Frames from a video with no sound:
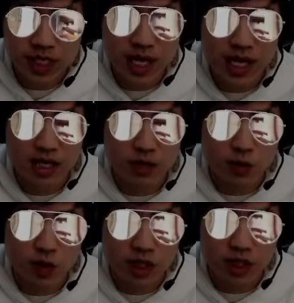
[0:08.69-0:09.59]
and
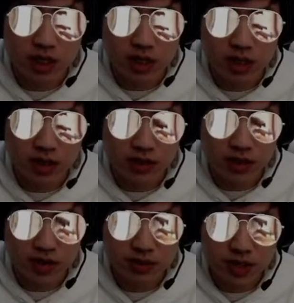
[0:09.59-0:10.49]
we are
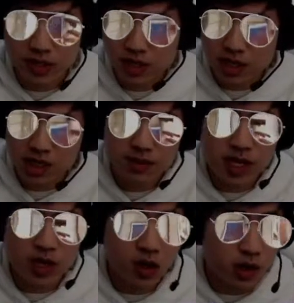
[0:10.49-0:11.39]
going to be talking
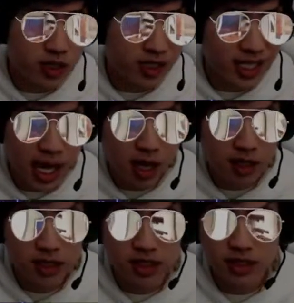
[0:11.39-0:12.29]
about all the
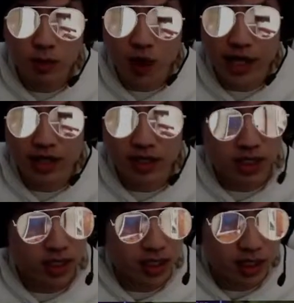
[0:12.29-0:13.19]
talents, why they're
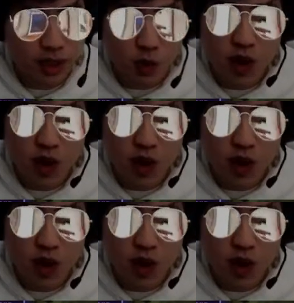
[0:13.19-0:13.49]
good,